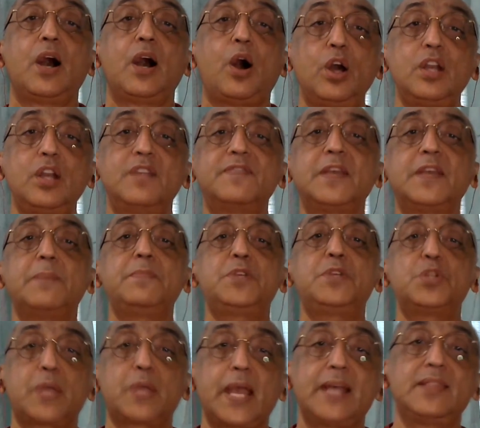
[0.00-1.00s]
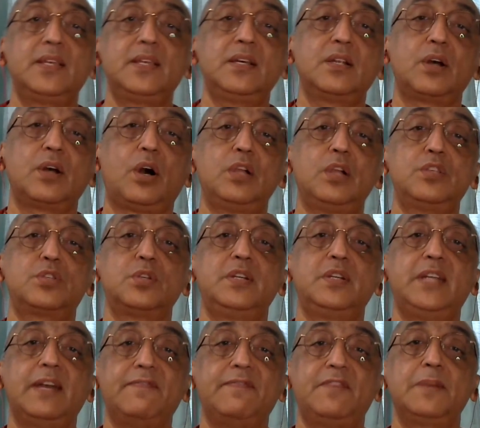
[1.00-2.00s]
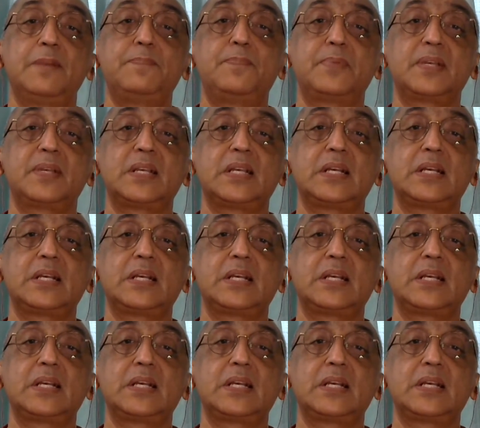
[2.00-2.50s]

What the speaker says: all of them together also develop